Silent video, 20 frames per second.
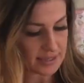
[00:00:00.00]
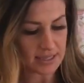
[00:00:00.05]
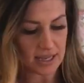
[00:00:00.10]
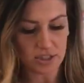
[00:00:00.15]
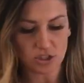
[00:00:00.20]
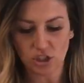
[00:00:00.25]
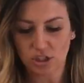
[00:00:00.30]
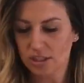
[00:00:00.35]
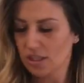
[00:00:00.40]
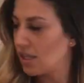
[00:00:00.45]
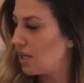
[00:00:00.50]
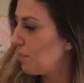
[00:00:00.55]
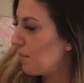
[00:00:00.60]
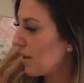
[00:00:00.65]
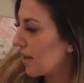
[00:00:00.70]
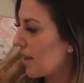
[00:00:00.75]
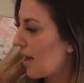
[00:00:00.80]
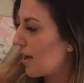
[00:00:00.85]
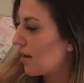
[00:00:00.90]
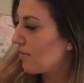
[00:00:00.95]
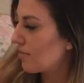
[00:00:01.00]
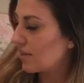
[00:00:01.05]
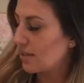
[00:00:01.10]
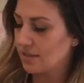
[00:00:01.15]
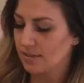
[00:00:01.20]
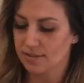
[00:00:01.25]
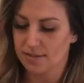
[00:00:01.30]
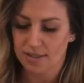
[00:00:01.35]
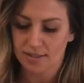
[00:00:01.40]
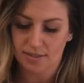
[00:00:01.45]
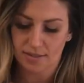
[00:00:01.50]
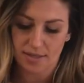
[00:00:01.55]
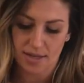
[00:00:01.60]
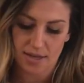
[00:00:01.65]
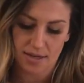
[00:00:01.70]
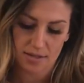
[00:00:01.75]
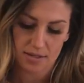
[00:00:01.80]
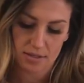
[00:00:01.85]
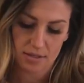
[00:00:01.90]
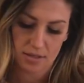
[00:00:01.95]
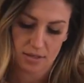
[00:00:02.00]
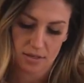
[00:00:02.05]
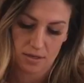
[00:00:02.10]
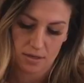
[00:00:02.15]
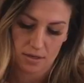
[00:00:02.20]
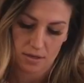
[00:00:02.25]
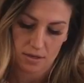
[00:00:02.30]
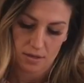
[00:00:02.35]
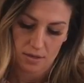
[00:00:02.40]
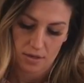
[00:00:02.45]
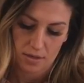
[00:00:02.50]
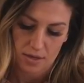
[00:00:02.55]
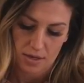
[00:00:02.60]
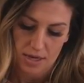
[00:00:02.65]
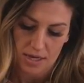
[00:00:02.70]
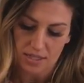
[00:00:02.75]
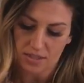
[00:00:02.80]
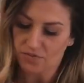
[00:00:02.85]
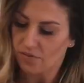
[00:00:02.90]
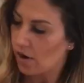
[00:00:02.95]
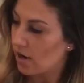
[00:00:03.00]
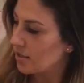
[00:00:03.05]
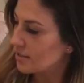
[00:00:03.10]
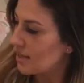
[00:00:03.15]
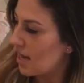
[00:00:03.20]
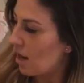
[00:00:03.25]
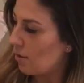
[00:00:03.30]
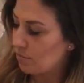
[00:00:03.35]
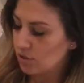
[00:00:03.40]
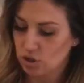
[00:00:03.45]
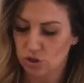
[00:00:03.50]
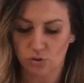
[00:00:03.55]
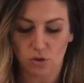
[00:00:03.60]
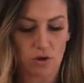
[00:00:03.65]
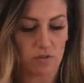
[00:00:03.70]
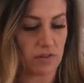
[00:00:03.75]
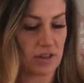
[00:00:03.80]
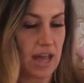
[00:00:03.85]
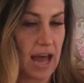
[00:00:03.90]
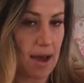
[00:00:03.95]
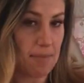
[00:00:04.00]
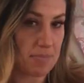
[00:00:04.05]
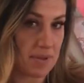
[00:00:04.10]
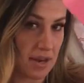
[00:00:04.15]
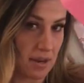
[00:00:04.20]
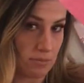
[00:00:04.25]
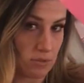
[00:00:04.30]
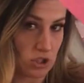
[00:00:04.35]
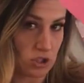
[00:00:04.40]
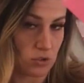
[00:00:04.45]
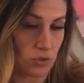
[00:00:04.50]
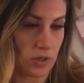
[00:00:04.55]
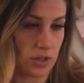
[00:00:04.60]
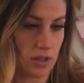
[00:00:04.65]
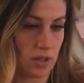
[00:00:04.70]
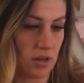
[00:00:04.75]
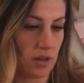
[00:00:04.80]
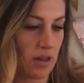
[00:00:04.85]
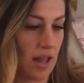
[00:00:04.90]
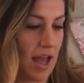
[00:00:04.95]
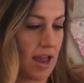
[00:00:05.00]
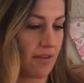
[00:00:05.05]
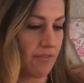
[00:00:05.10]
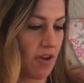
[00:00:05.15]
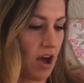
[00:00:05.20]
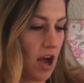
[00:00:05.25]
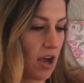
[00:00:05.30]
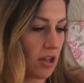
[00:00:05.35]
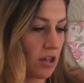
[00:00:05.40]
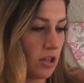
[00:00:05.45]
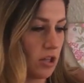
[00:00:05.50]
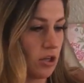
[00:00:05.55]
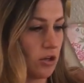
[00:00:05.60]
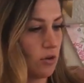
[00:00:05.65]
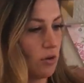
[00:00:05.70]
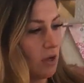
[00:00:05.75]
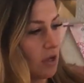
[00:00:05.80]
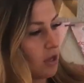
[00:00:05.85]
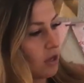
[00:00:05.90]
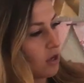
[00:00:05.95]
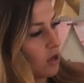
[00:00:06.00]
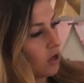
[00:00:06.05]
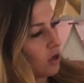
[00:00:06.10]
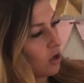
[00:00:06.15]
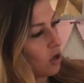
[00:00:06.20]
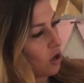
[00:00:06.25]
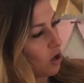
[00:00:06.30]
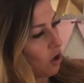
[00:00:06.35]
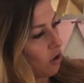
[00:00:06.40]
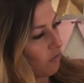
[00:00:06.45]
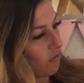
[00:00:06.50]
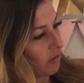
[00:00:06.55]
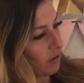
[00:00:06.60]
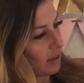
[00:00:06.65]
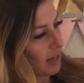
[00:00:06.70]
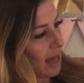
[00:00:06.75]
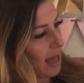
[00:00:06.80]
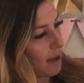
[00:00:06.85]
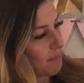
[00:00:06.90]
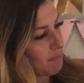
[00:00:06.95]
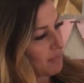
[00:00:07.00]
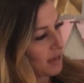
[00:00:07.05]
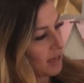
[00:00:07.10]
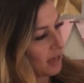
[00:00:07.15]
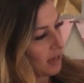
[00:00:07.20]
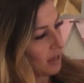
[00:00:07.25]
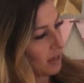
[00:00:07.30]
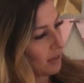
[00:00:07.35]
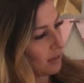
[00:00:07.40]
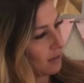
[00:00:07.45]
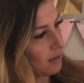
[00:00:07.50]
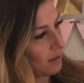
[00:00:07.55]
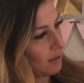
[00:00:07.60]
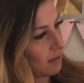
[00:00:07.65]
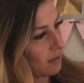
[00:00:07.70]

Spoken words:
I said, just keep it kind of consistent as far as how much you overlap, and I'm just doing a little line of hot glue, overlapping,